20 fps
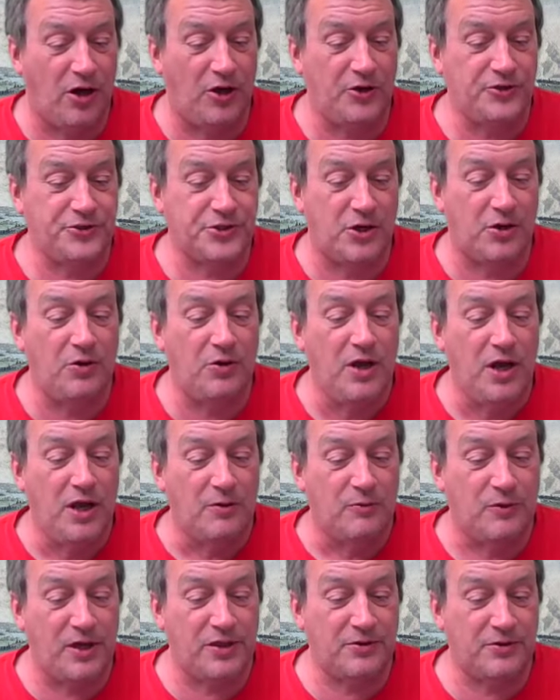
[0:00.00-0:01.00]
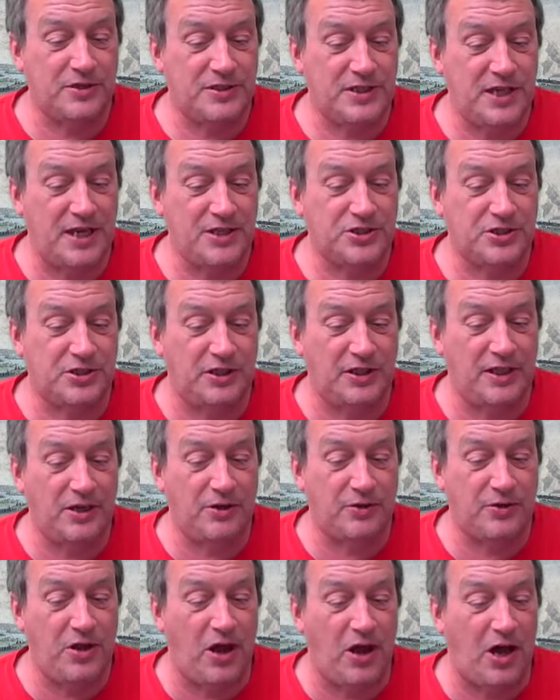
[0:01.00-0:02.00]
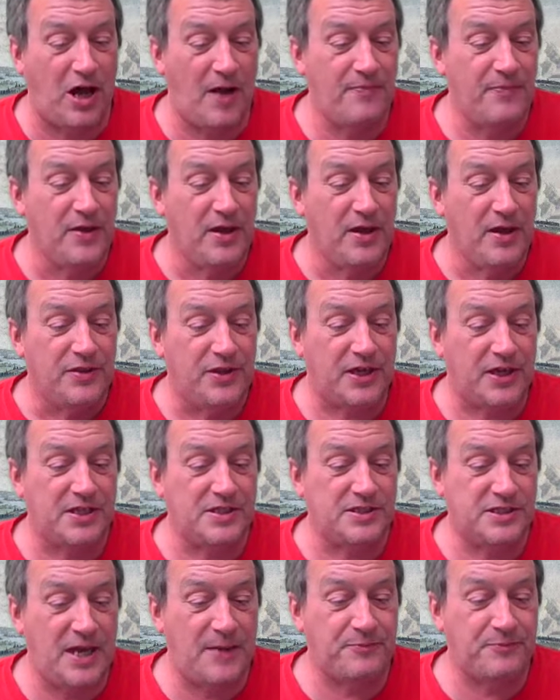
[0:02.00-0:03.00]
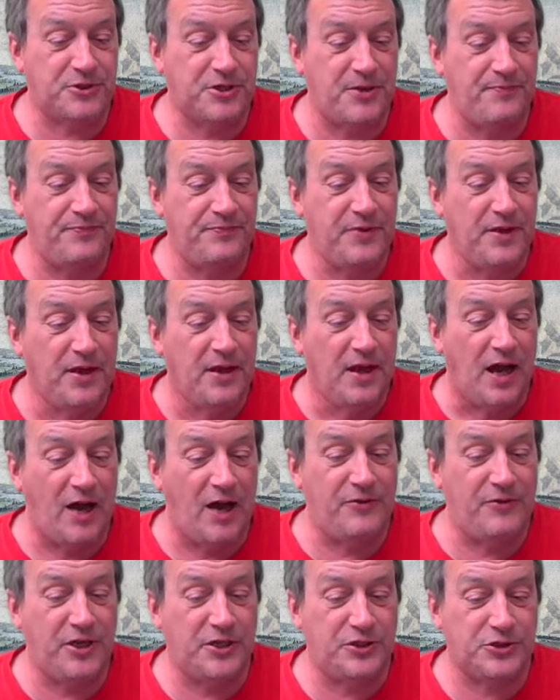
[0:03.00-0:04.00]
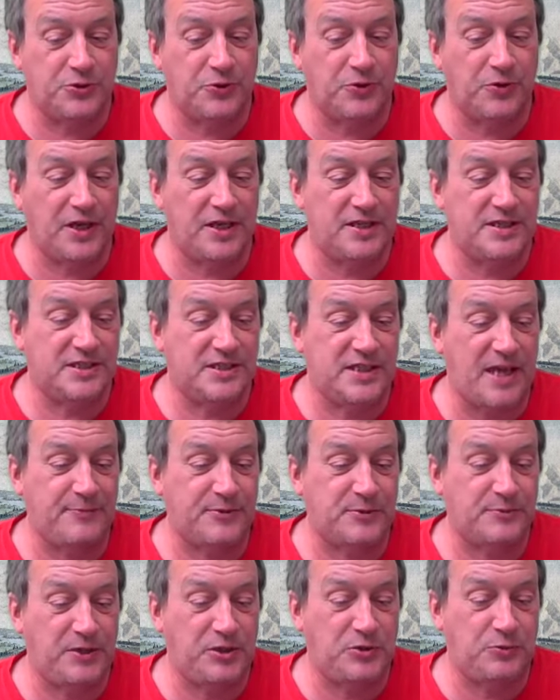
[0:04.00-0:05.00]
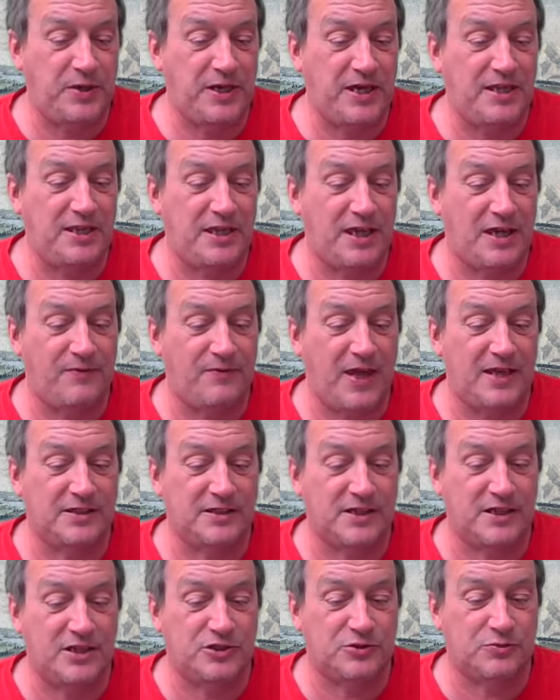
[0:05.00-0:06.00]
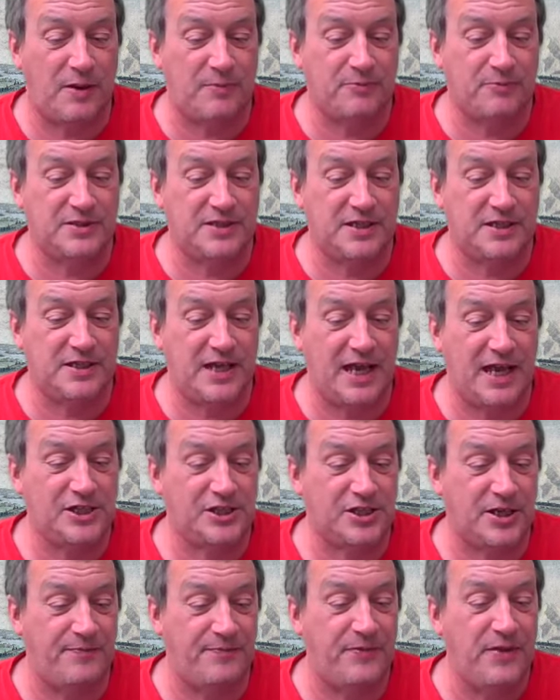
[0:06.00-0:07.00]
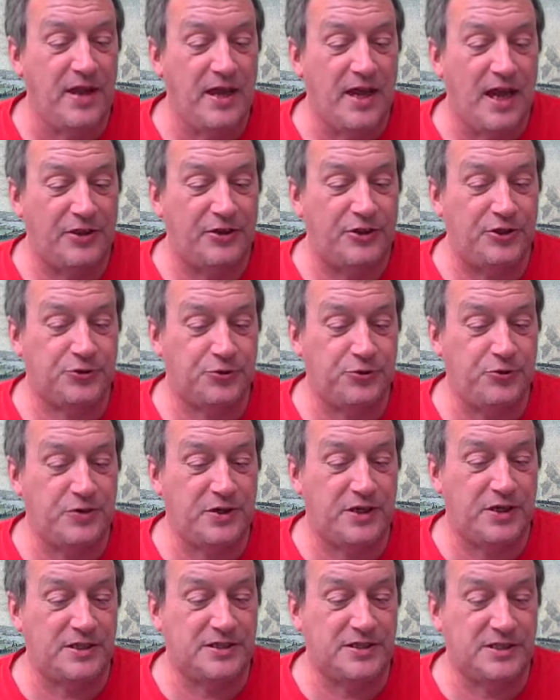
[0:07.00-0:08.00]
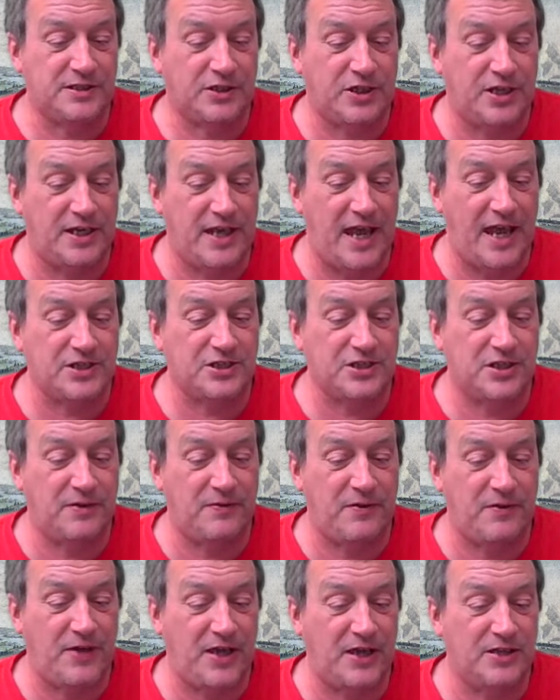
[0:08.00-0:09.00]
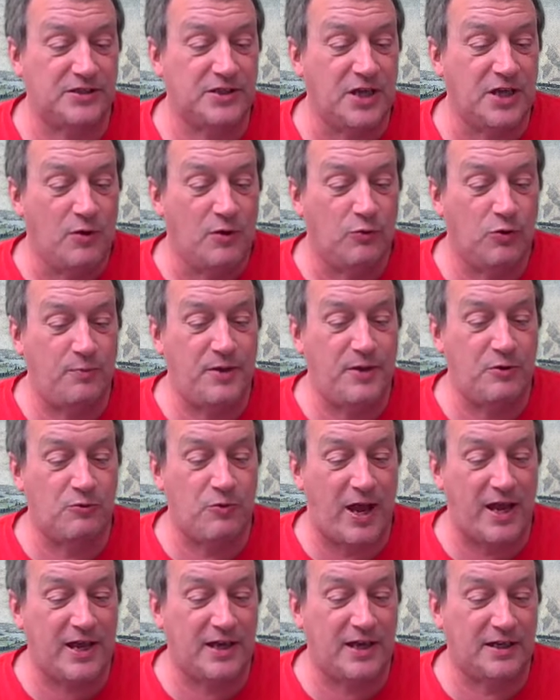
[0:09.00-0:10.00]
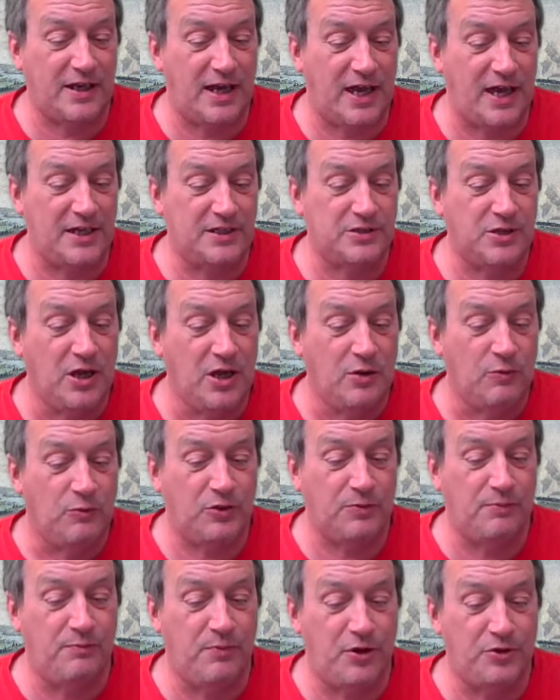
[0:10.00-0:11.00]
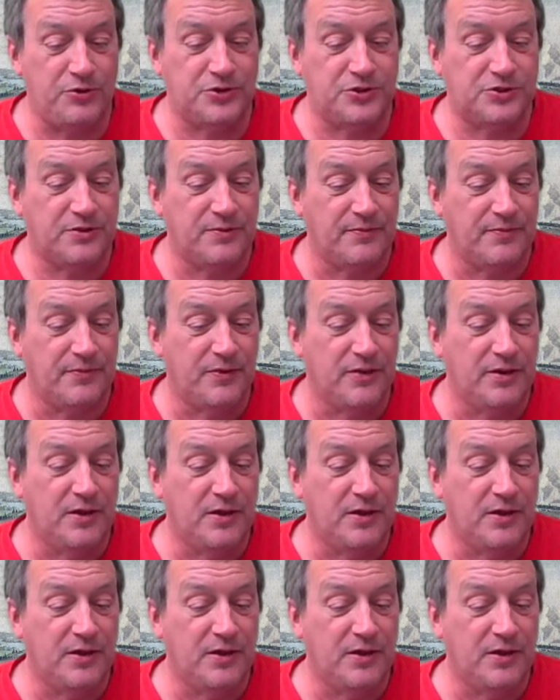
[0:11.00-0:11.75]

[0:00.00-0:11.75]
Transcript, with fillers: Also, whether intentionally or not, the conception of the historian steps between the event and its representation, and the true con connection of events will be recognized with most